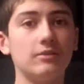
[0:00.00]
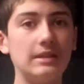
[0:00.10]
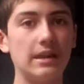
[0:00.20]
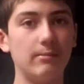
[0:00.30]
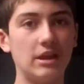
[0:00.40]
there's
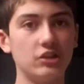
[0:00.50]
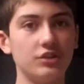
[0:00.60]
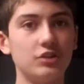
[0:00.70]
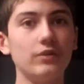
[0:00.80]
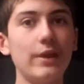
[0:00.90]
10
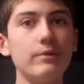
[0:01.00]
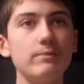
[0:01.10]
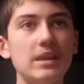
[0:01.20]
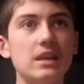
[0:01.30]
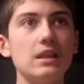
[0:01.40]
dimensions. So that would
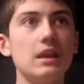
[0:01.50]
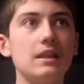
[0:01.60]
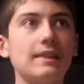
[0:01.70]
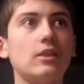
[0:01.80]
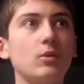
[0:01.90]
mean
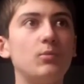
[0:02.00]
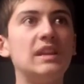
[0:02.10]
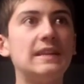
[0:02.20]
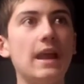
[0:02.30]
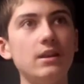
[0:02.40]
that there would
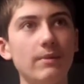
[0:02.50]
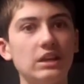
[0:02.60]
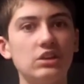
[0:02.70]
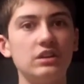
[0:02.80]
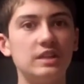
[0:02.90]
be 10
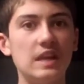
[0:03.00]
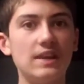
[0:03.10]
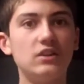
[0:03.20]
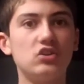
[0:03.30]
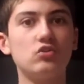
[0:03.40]
dimensions
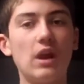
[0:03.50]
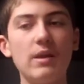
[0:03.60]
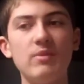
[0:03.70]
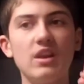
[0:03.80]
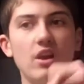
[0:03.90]

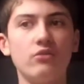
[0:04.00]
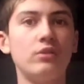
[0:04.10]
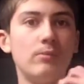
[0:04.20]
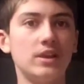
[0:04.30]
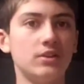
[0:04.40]
describing other
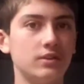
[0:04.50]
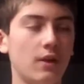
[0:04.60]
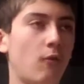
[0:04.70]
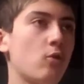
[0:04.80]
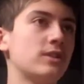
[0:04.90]
dimensions.
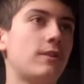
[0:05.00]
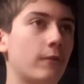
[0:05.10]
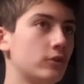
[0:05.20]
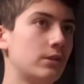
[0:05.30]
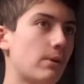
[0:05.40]
Of course, the
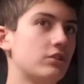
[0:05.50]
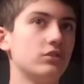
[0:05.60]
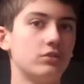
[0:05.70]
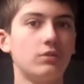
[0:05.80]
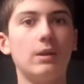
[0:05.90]
first
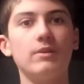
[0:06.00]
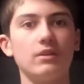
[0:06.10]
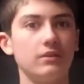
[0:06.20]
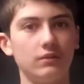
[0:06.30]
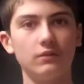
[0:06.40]
dimension
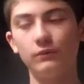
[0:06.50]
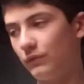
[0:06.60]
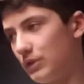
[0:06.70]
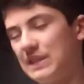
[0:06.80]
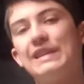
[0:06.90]
describing the
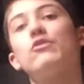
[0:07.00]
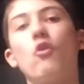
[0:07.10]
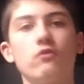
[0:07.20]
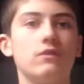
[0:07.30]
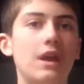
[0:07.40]

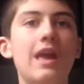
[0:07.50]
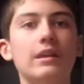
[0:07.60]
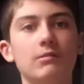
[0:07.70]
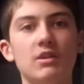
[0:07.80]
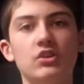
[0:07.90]
0th
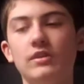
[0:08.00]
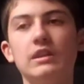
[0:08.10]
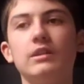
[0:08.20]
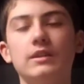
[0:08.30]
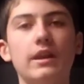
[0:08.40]
dimension,
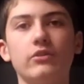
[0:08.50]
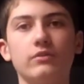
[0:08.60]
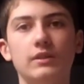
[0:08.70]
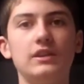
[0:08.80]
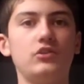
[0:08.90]
the entire
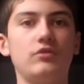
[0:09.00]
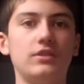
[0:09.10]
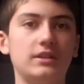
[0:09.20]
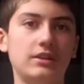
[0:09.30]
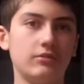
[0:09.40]
history
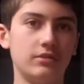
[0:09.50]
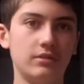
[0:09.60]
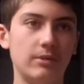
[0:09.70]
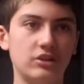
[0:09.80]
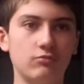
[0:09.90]
of the 0th
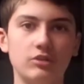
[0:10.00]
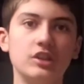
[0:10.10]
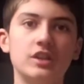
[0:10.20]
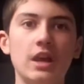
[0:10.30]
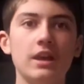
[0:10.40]
dimension, which
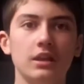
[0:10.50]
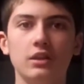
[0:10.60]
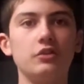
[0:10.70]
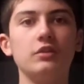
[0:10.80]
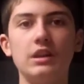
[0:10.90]
is
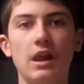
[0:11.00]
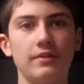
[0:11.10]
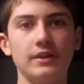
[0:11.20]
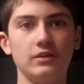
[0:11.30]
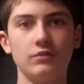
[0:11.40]
literally
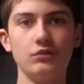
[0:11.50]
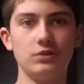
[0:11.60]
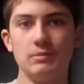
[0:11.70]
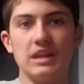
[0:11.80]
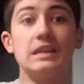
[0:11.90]
nothing, so it would
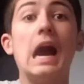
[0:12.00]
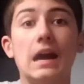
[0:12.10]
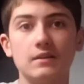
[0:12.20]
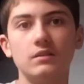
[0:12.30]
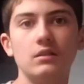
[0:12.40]
just be a
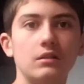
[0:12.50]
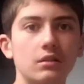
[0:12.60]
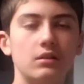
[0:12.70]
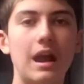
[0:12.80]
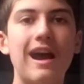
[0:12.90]
dot,
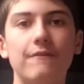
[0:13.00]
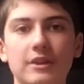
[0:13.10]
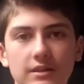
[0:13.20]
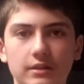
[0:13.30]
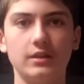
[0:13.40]

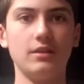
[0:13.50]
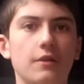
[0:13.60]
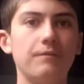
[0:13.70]
obviously.